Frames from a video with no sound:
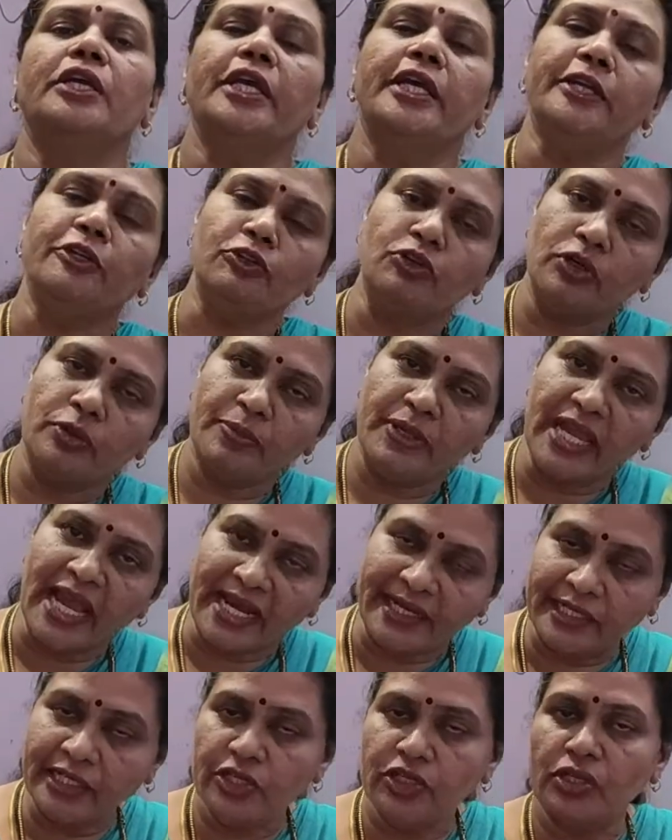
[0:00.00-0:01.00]
it could be
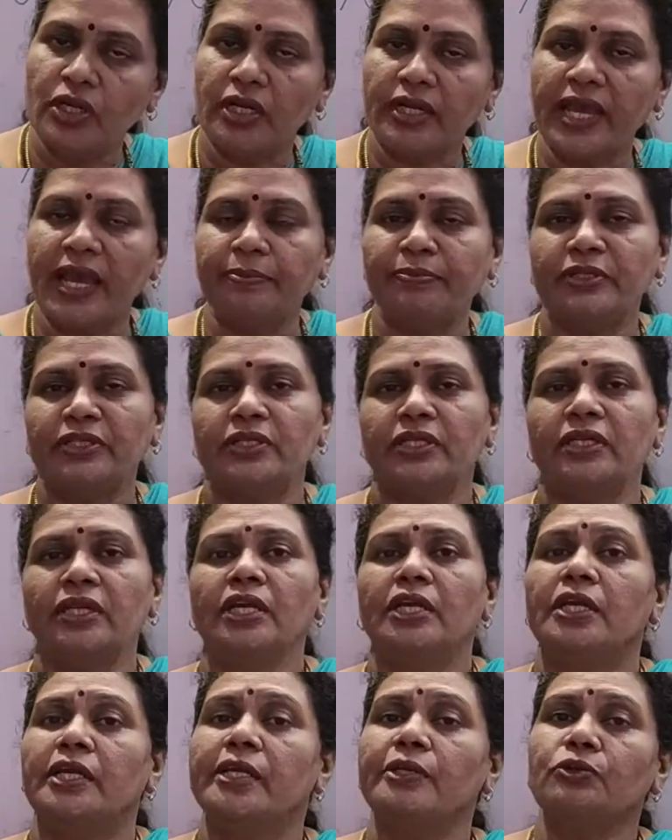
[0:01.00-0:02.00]
additional capital,
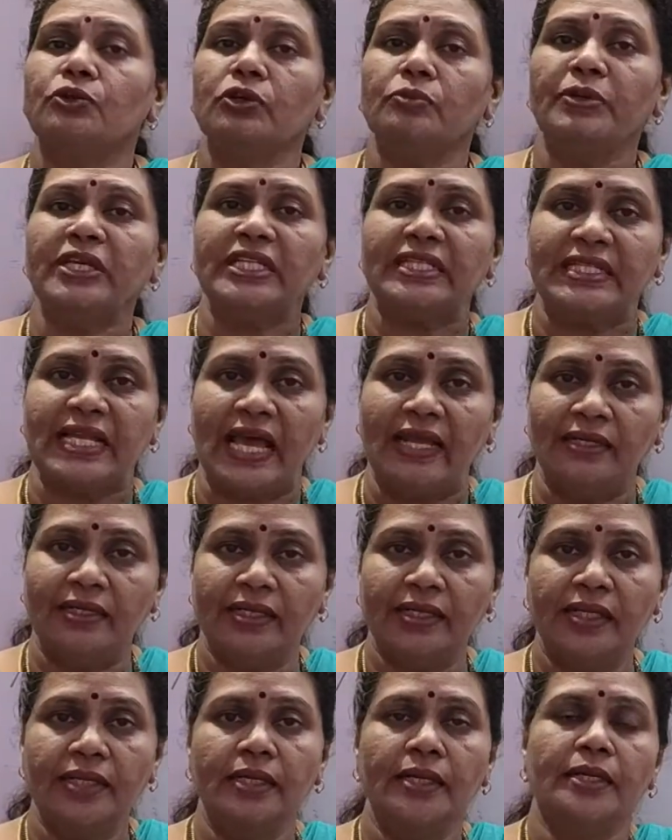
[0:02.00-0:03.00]
it could be
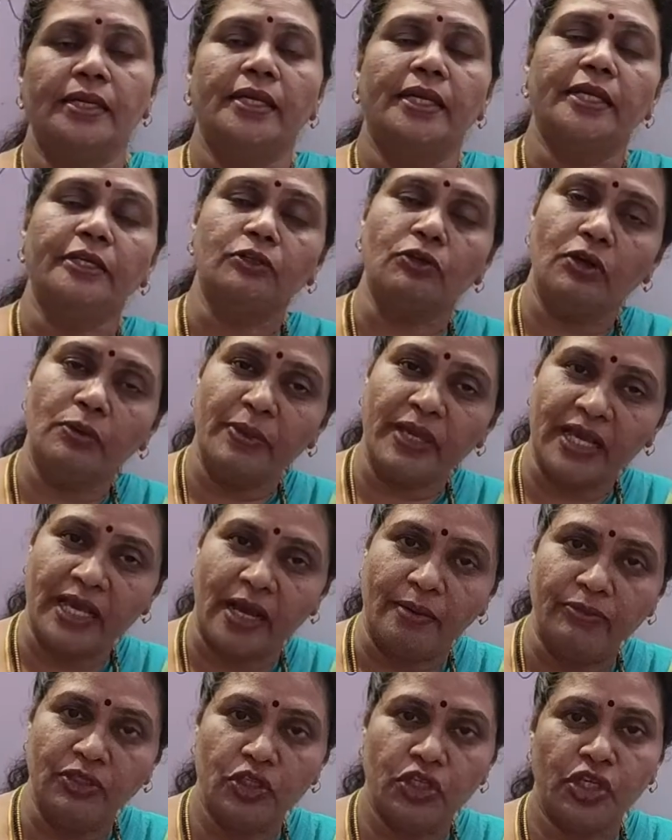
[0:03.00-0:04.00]
salary, it could be
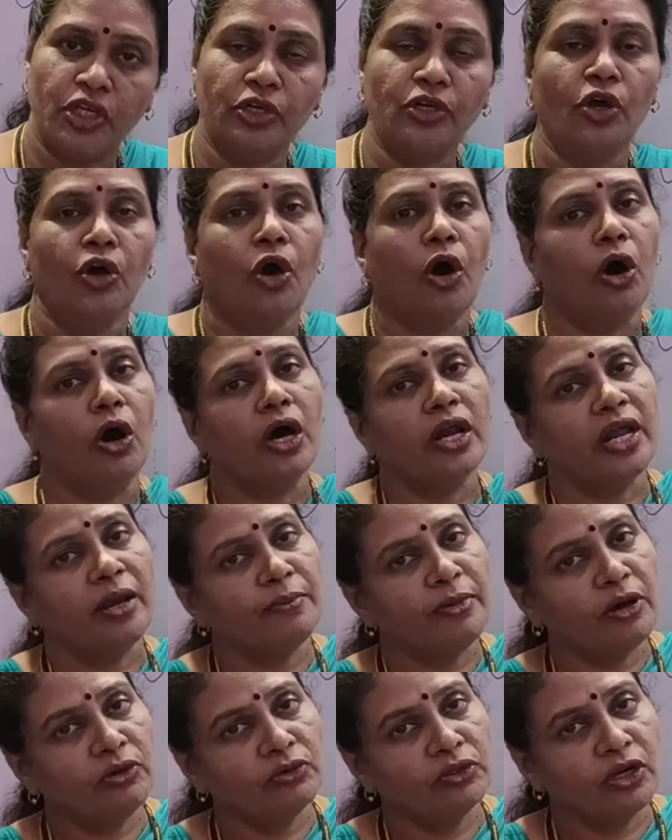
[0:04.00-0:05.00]
commission or
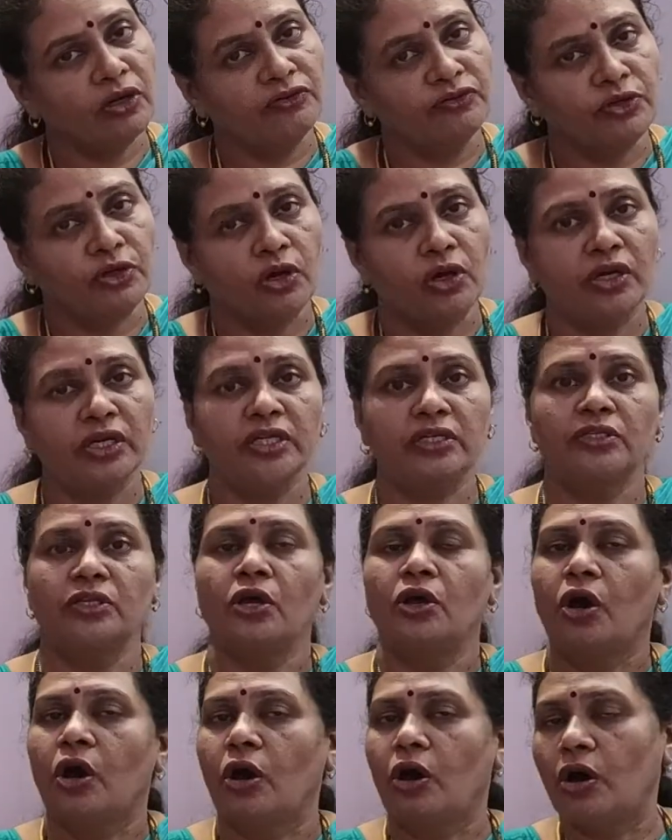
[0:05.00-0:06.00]
amount of
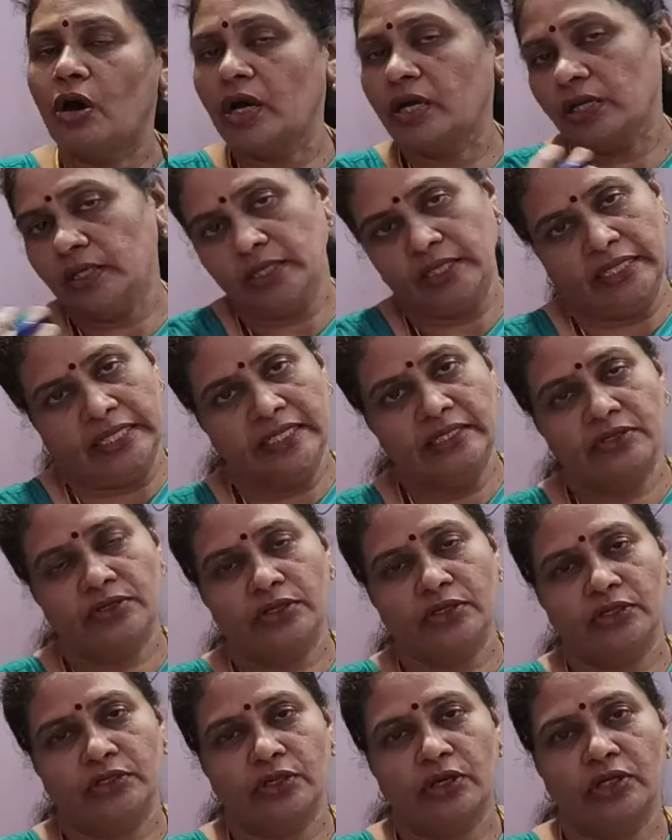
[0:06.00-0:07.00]
drawings, or
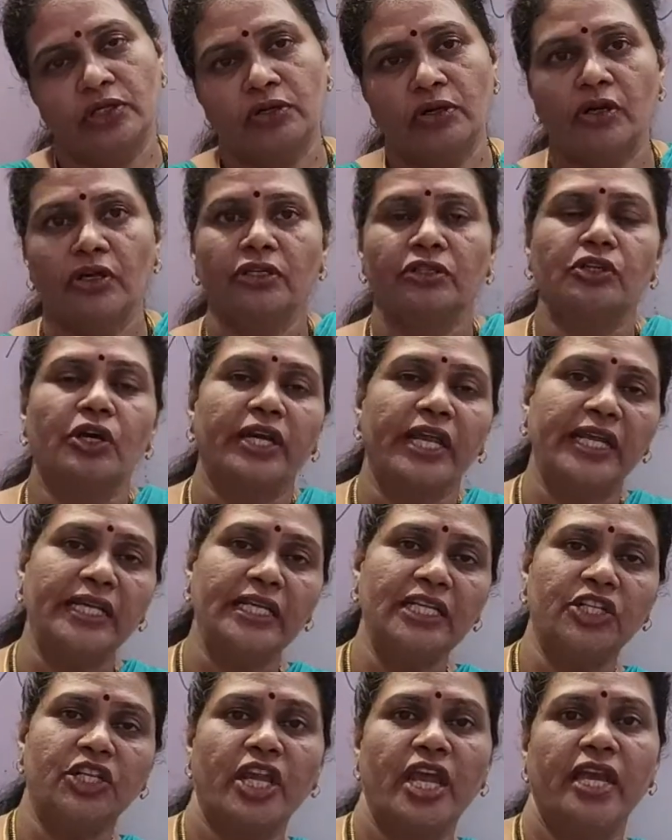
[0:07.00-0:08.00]
interest on drawings or
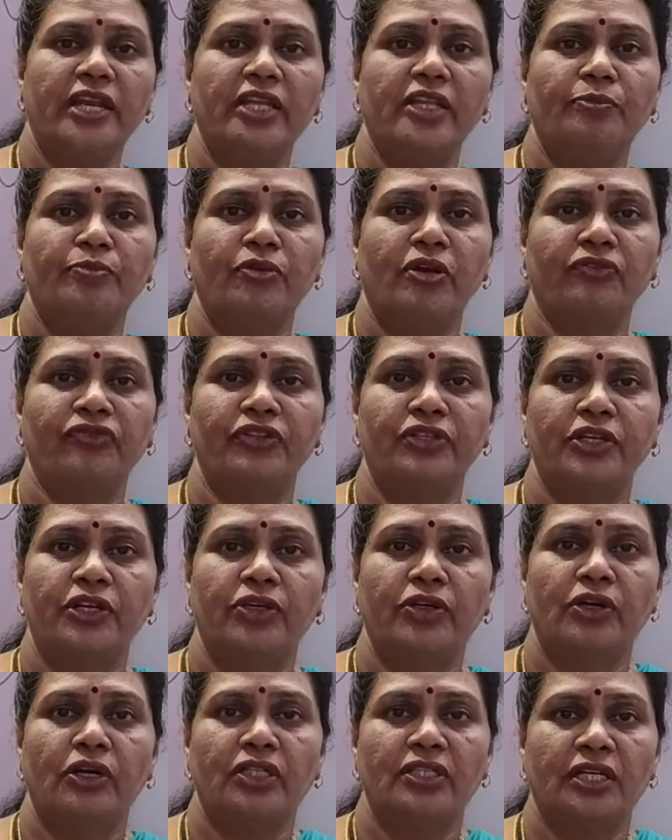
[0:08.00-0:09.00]
any share in the profit
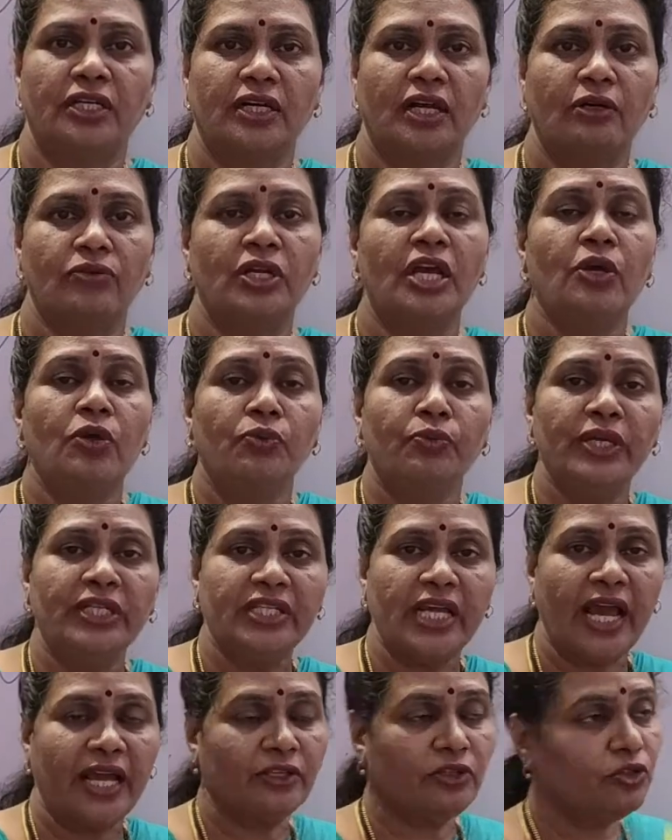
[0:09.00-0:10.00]
and loss account,
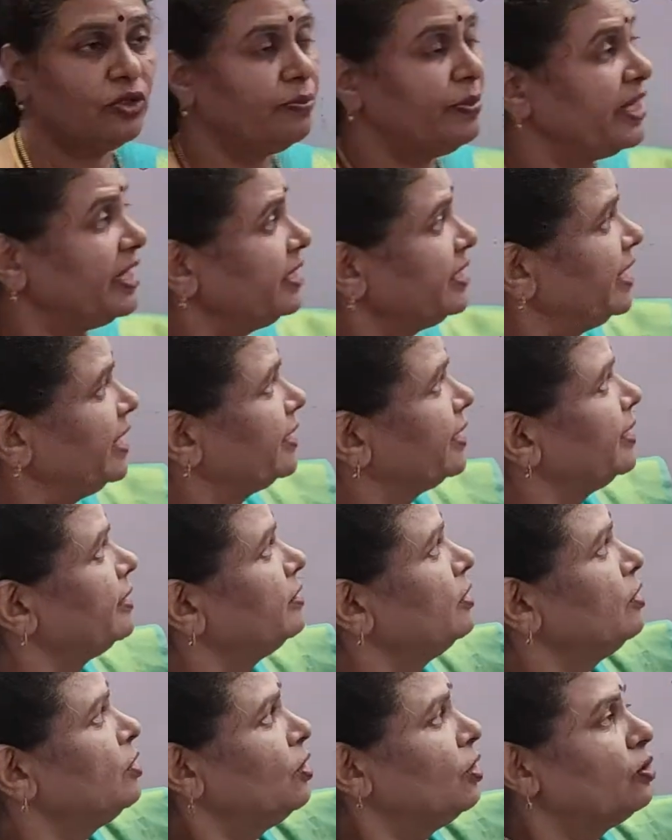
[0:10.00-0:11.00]
which has to be
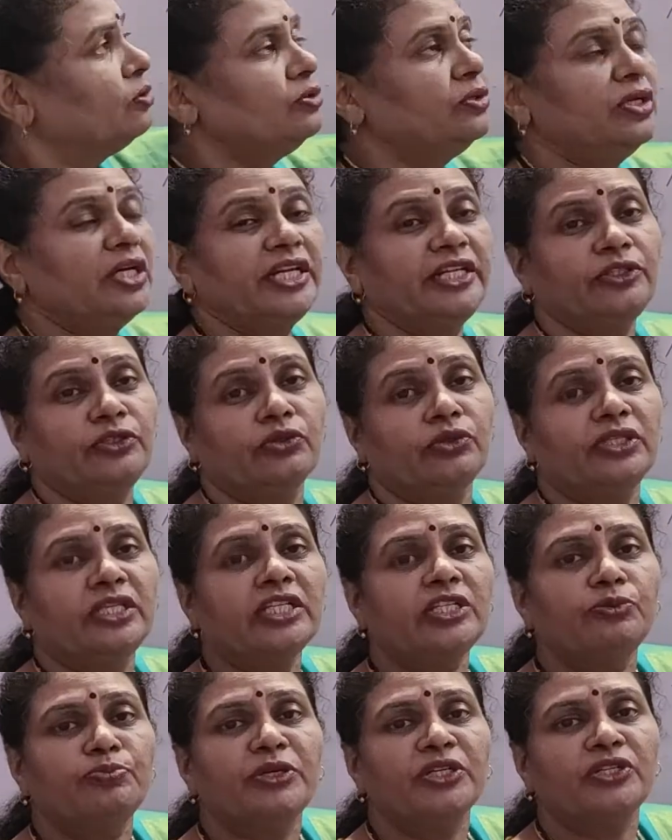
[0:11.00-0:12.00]
taken only to
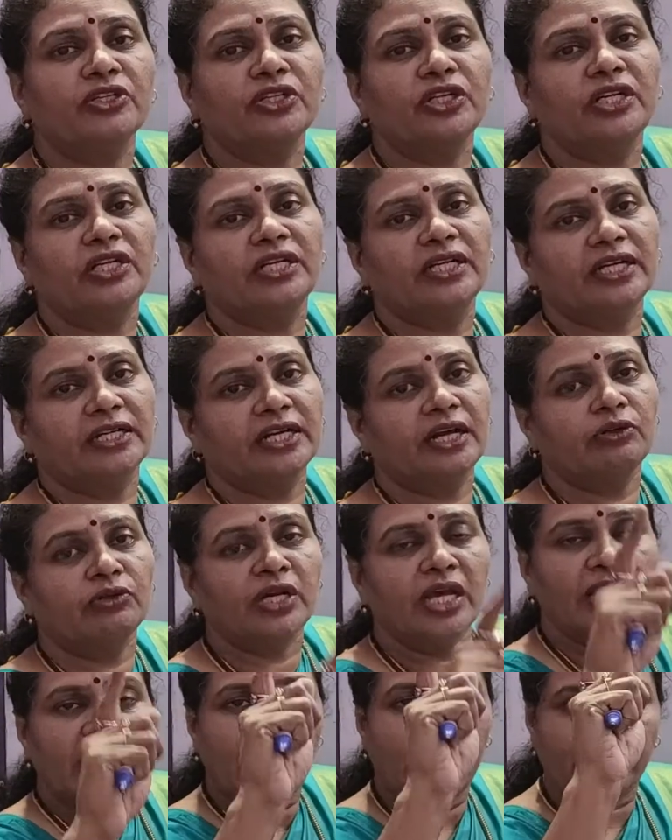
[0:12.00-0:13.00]
this particular
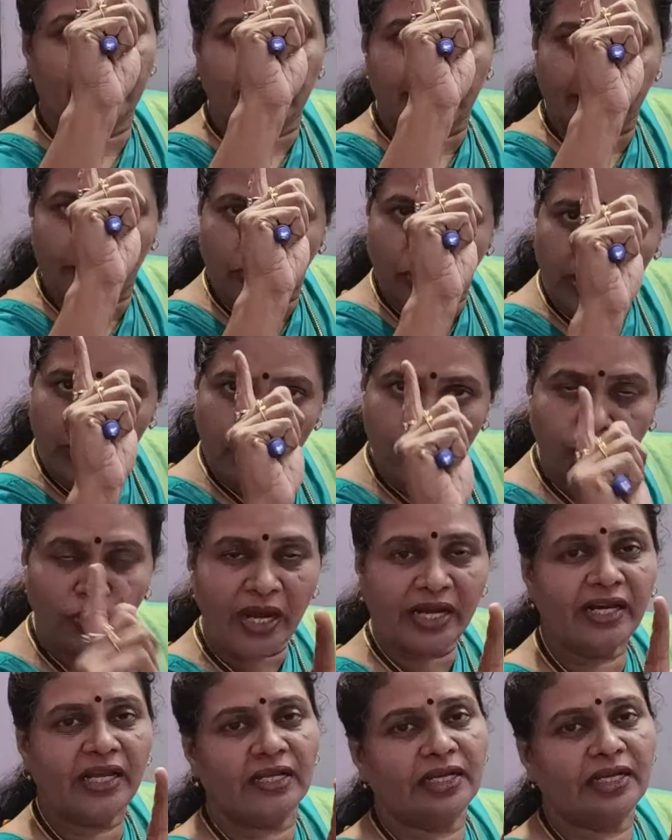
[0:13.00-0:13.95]
account, and there is only one